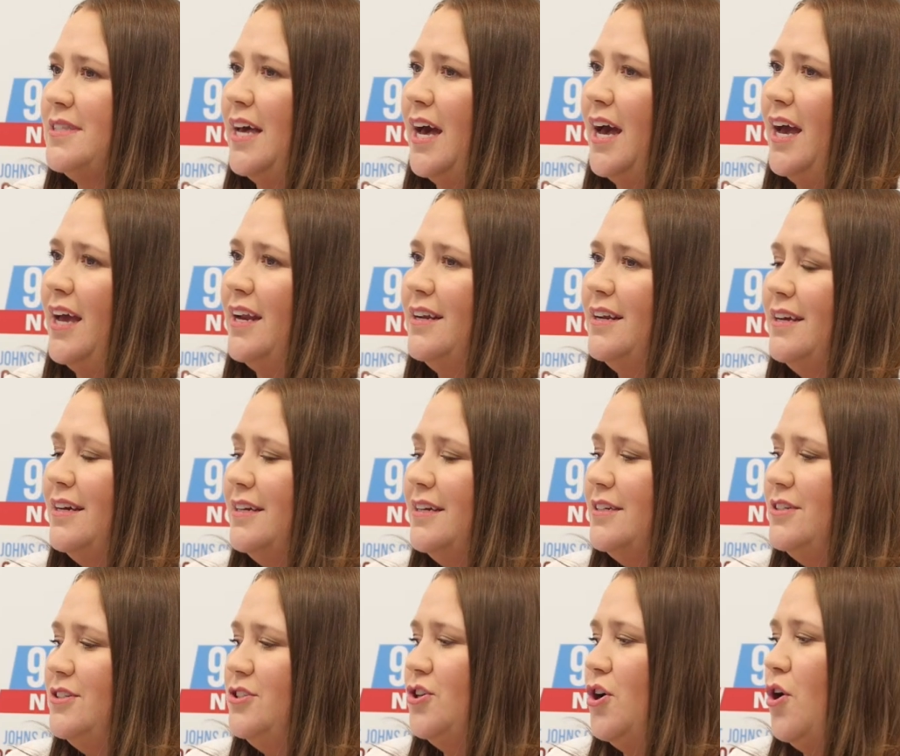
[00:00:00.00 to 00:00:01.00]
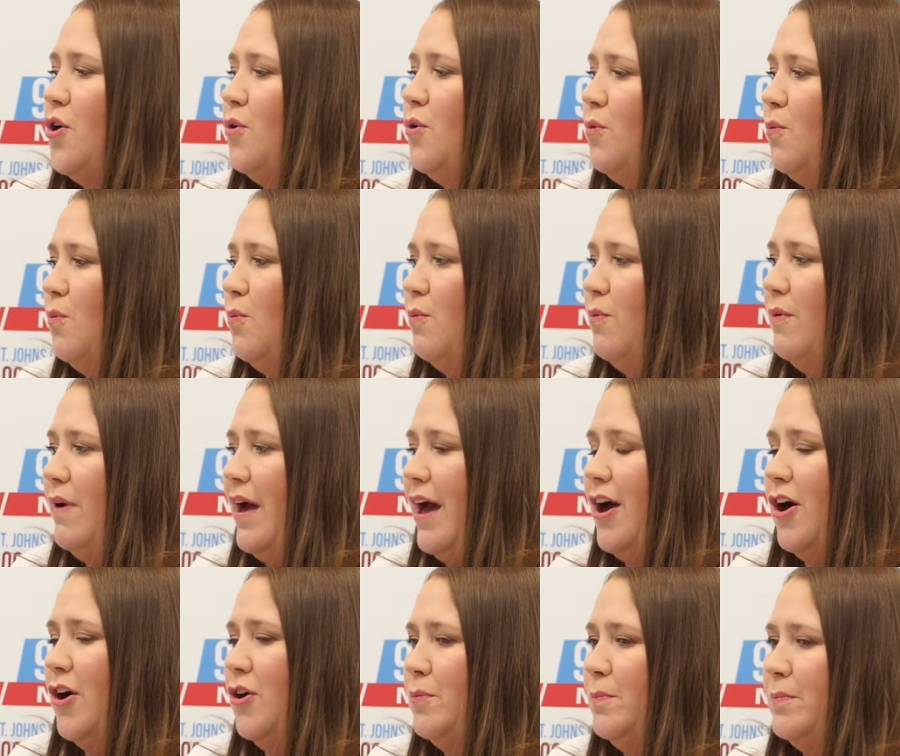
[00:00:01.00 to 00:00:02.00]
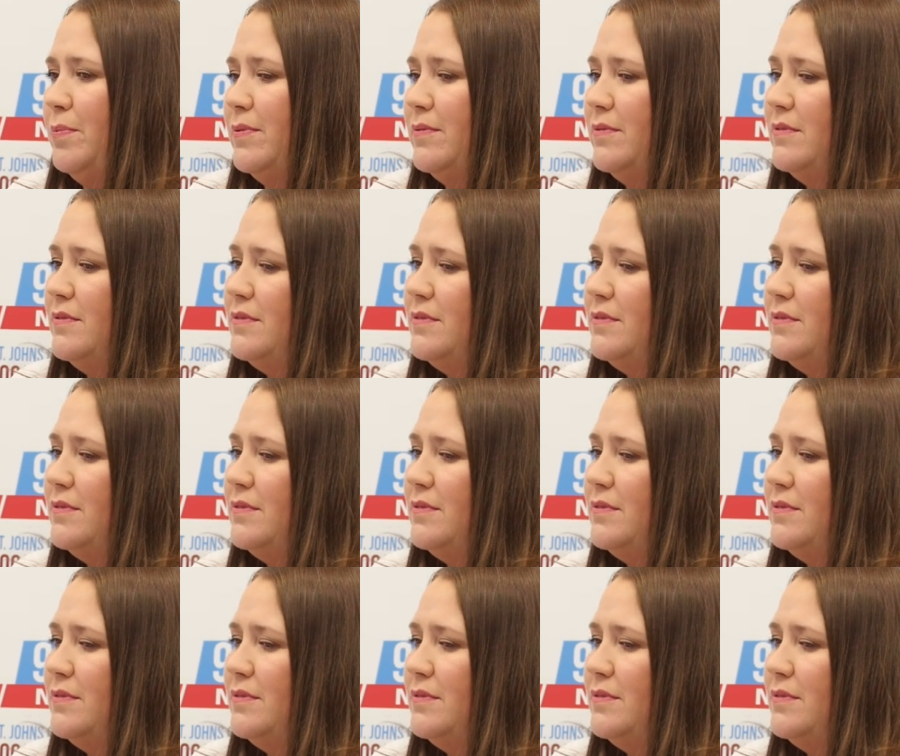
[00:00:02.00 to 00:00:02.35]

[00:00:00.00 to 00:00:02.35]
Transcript: that don't help,